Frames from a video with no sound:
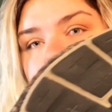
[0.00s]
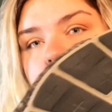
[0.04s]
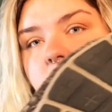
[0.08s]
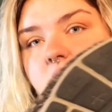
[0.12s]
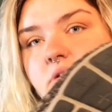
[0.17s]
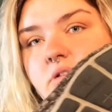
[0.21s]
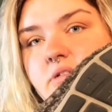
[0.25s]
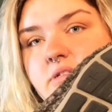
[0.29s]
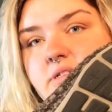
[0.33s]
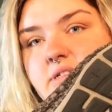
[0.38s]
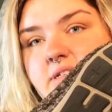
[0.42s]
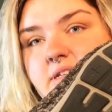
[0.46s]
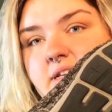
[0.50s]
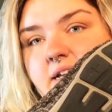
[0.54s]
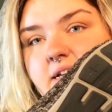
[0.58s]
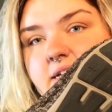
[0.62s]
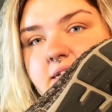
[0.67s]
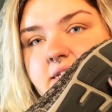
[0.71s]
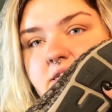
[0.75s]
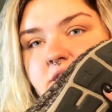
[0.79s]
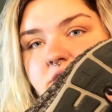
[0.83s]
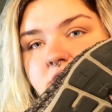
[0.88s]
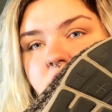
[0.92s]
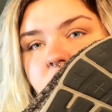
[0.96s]
It's a nice
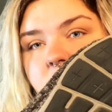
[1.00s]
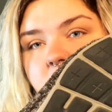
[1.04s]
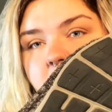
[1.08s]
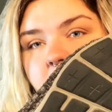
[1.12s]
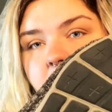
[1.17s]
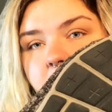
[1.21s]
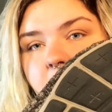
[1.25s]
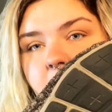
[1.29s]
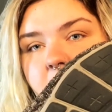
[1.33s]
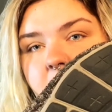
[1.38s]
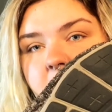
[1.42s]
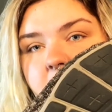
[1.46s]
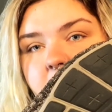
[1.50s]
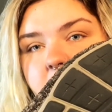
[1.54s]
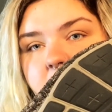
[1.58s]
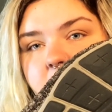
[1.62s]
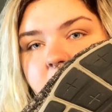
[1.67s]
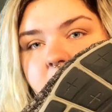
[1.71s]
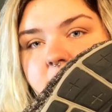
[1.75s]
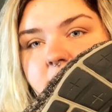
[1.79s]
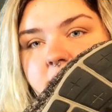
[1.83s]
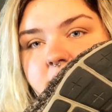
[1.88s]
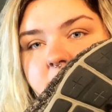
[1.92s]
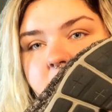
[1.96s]
tread
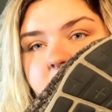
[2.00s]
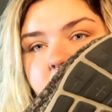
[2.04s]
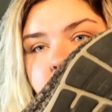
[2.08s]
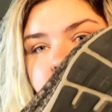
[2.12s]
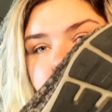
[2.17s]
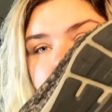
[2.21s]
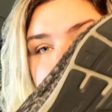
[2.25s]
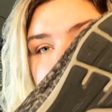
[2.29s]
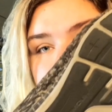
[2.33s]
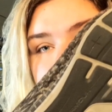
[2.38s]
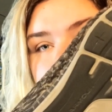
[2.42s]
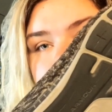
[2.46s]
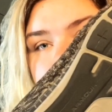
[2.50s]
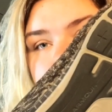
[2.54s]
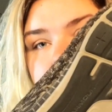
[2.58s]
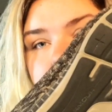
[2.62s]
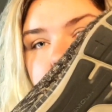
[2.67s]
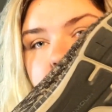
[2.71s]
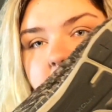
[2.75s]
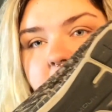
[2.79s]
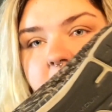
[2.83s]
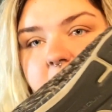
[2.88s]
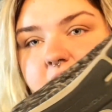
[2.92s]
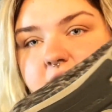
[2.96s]
pattern.
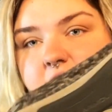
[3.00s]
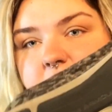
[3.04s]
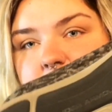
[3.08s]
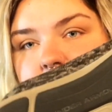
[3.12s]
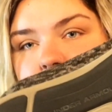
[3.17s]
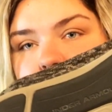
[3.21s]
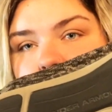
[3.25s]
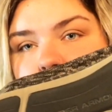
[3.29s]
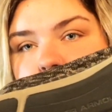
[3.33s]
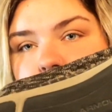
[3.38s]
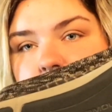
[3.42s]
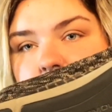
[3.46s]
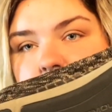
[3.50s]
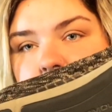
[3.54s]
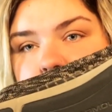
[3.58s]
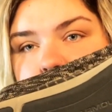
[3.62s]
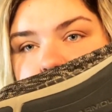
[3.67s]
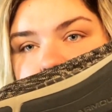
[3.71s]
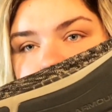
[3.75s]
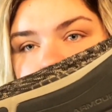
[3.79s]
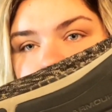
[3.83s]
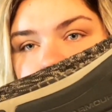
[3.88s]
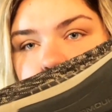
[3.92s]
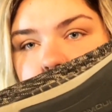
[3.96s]
These are from
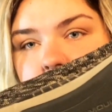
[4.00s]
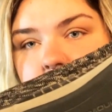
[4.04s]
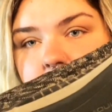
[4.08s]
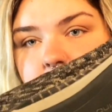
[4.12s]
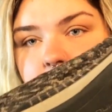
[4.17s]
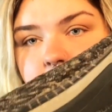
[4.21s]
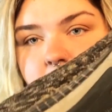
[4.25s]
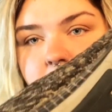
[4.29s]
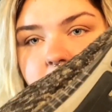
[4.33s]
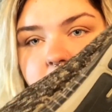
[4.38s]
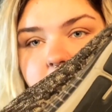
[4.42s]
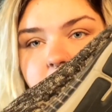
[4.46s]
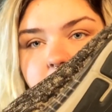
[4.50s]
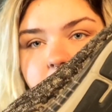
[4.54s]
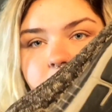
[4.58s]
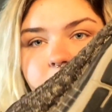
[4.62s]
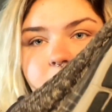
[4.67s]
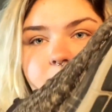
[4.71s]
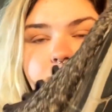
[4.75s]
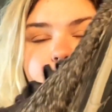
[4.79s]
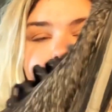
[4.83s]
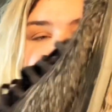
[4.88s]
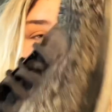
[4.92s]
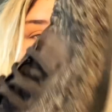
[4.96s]
Under Armour.
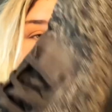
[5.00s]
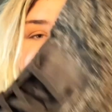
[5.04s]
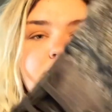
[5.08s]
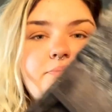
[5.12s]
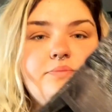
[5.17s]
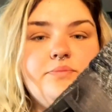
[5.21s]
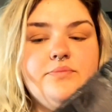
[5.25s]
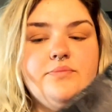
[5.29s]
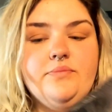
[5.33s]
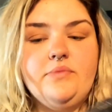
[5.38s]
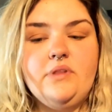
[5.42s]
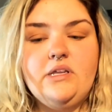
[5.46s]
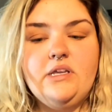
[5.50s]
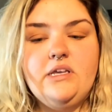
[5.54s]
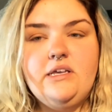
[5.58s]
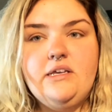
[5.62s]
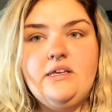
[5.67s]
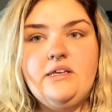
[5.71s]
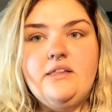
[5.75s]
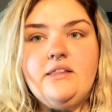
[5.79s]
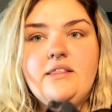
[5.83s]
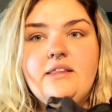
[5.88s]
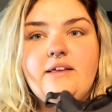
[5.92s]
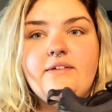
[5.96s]

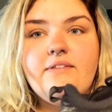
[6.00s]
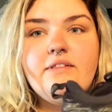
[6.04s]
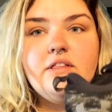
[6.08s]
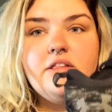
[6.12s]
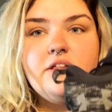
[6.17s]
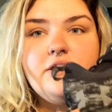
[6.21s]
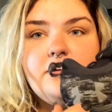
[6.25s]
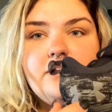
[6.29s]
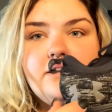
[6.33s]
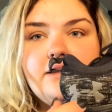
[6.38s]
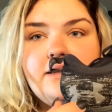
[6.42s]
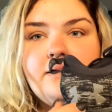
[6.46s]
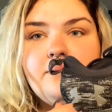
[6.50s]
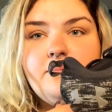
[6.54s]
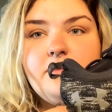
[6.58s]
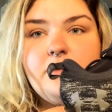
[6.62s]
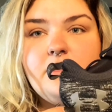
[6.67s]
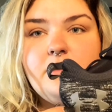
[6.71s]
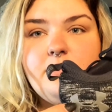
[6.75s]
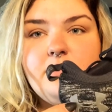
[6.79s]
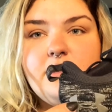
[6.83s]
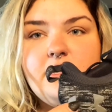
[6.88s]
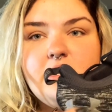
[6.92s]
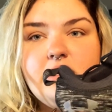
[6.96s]
There's a little emblem
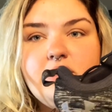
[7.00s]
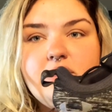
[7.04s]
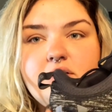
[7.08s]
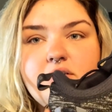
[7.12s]
here.